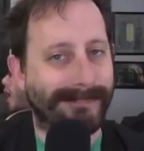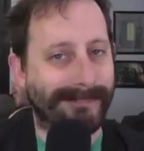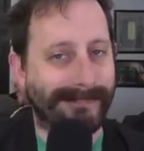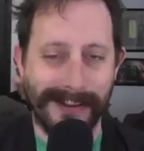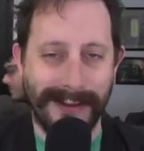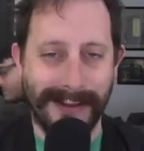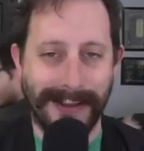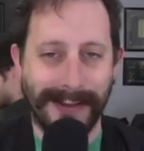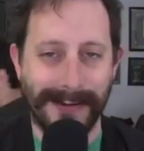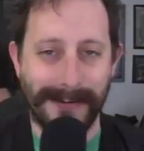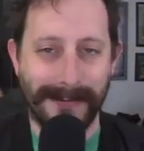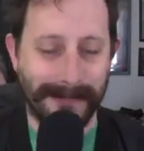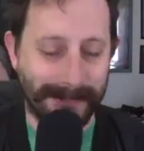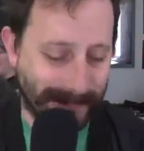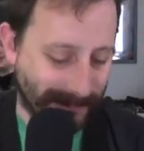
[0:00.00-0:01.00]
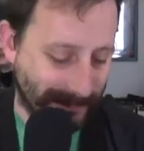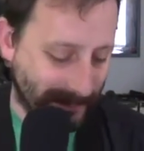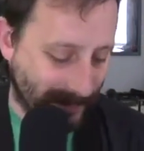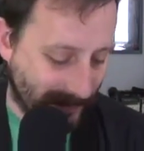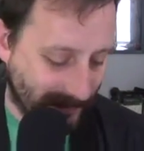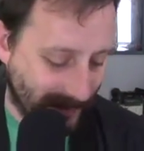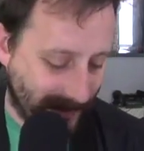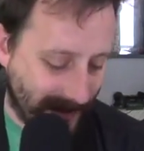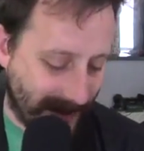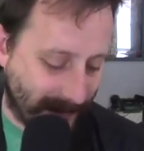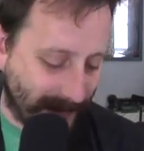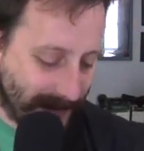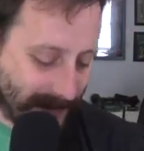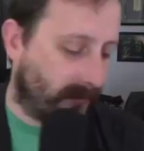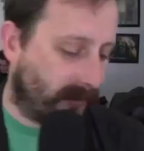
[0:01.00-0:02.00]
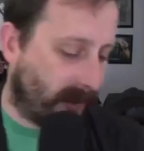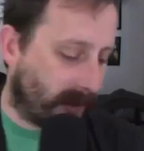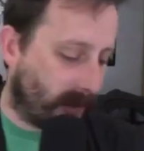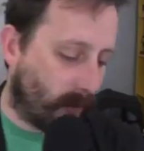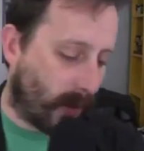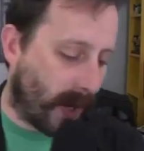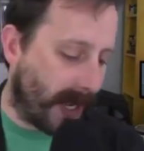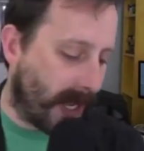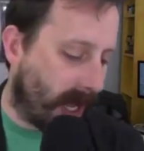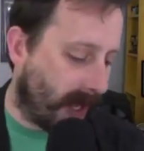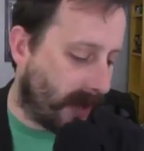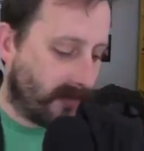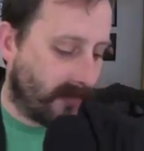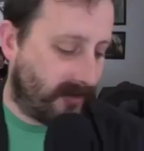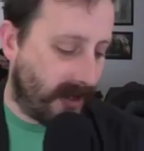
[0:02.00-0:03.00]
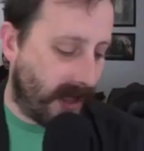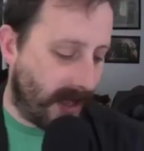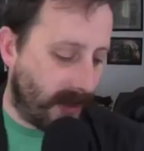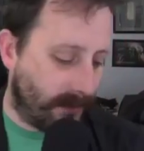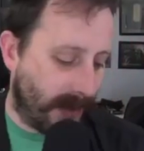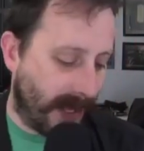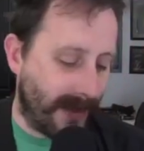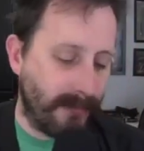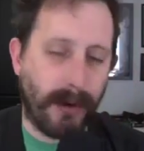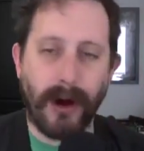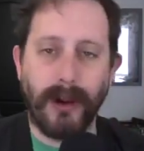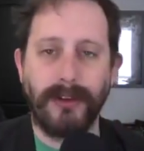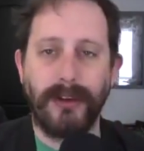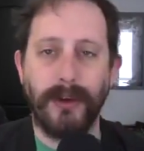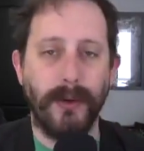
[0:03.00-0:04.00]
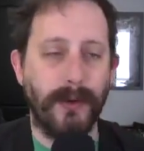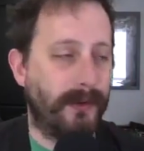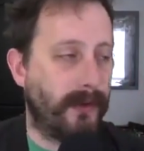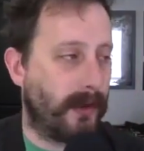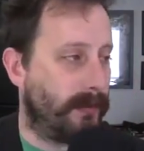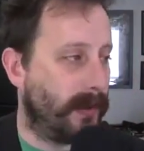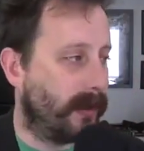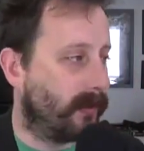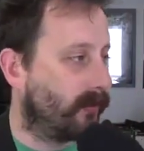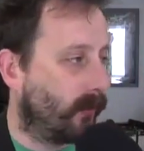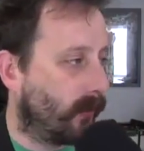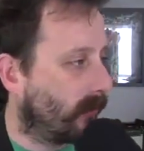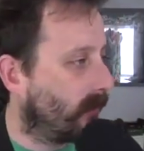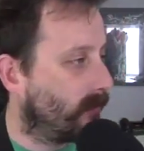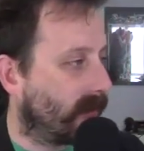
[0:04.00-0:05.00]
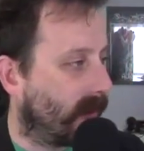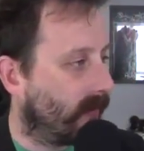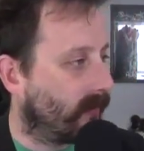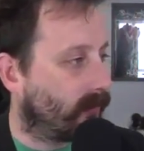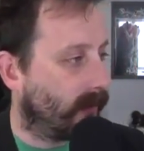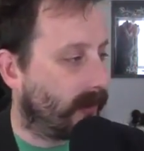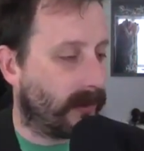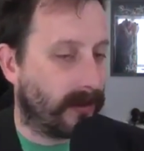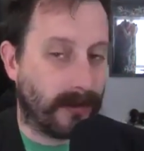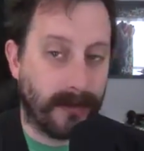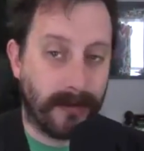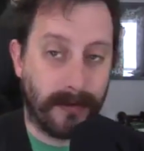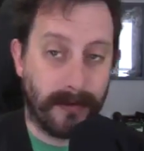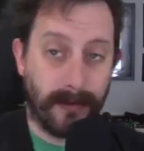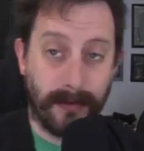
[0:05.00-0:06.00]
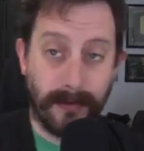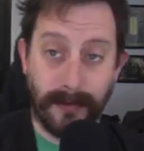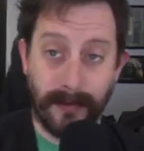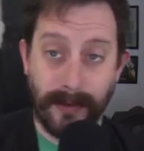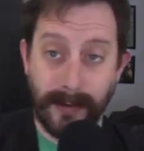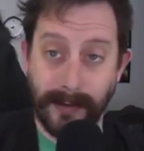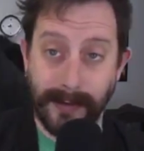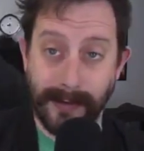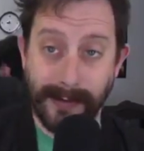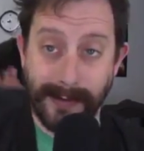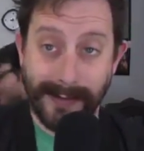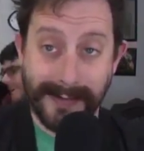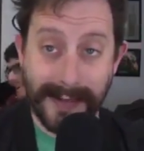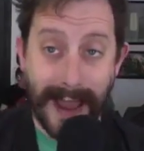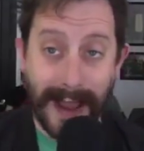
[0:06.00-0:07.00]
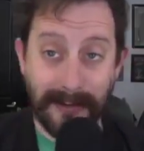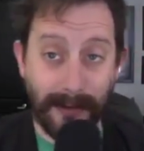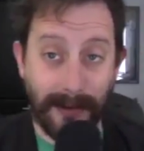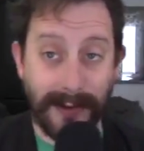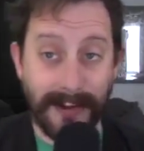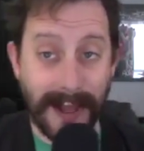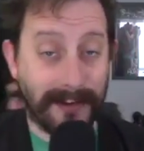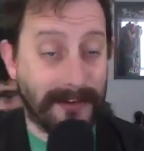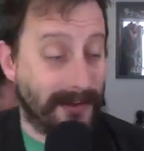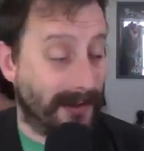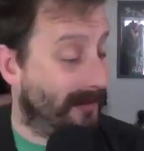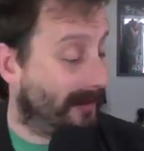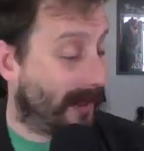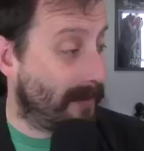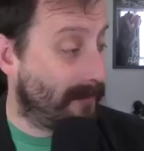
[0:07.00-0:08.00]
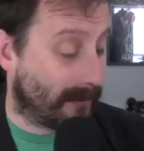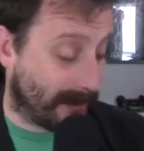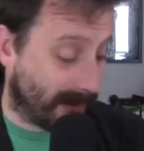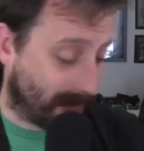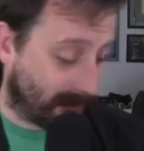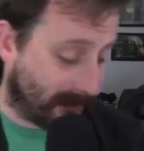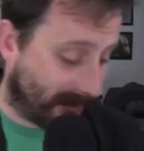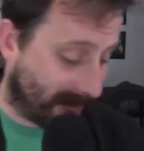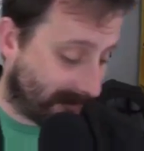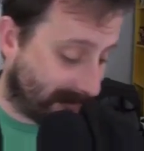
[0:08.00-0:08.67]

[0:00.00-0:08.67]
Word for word: Woo! There you go. Very, Very happy. Fucking why not? Zen Pinball 2 for the PS4 comes out this week. Woo! It's actual next gen game coming out this week.